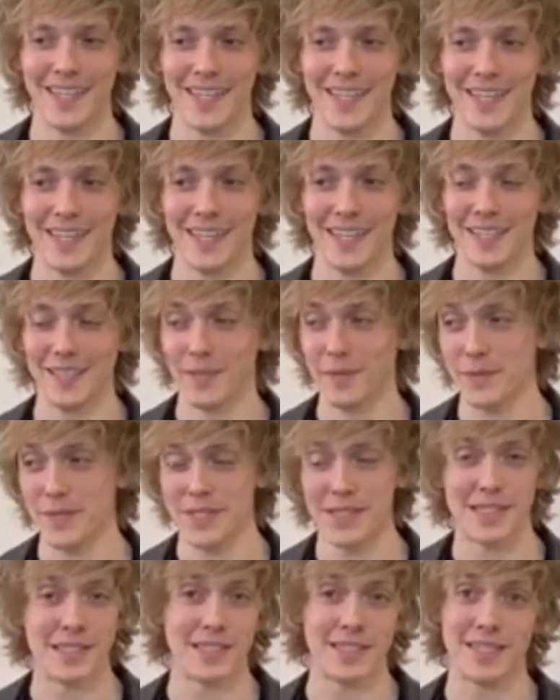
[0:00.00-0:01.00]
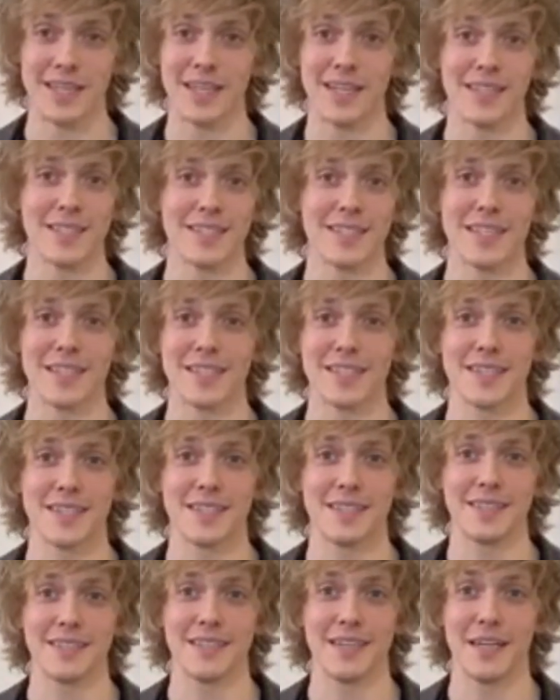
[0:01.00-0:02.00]
I love when Celine Dion sings it.
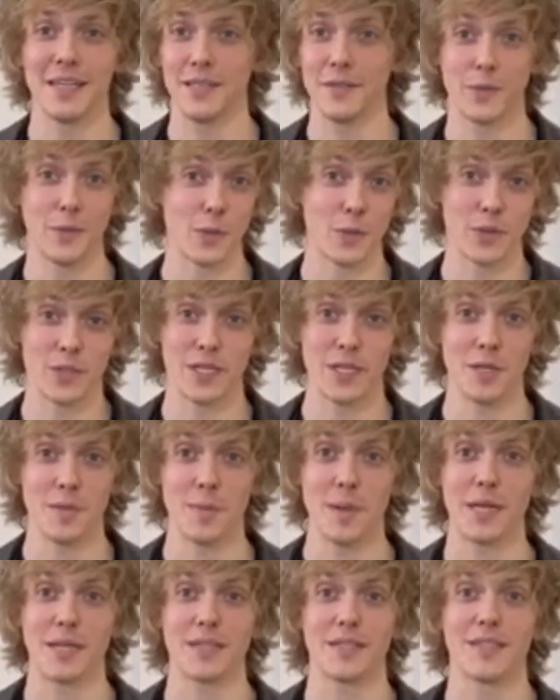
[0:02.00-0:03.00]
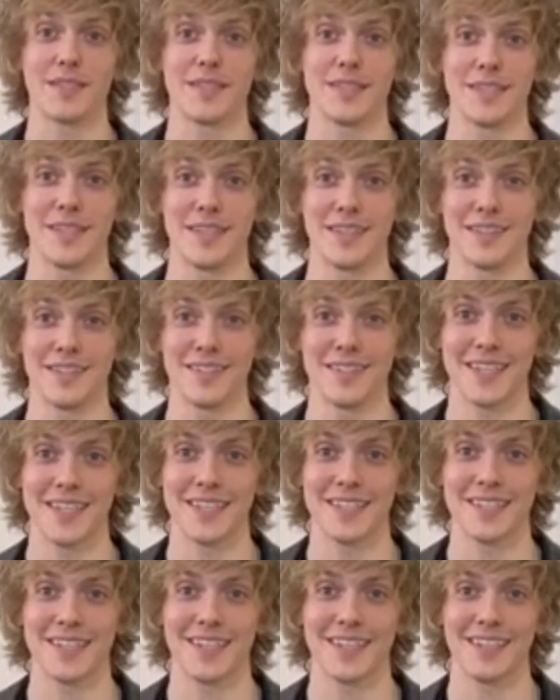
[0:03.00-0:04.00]
I love when Christina Bennington
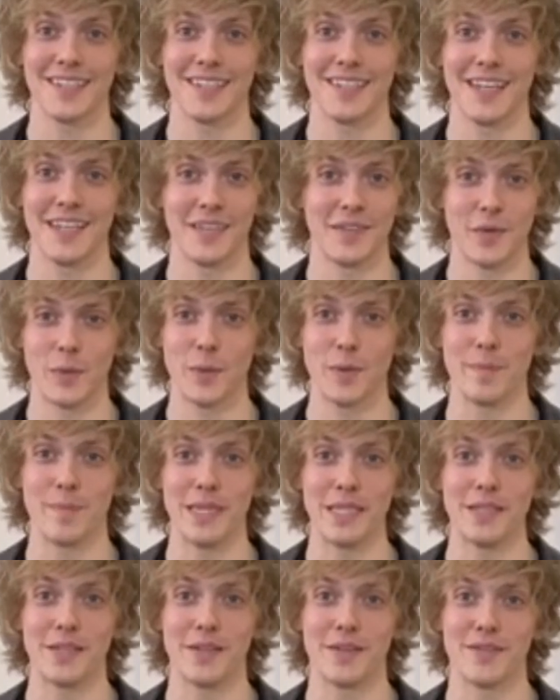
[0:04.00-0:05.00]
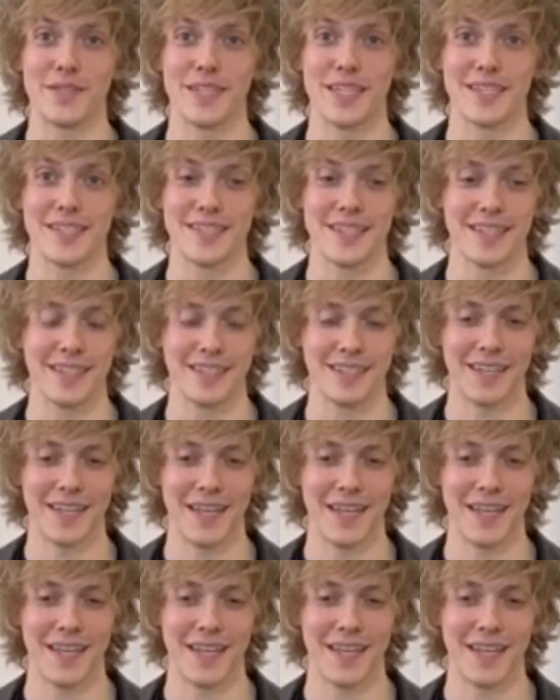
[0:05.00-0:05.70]
sings it. I love it when Meatloaf sings it.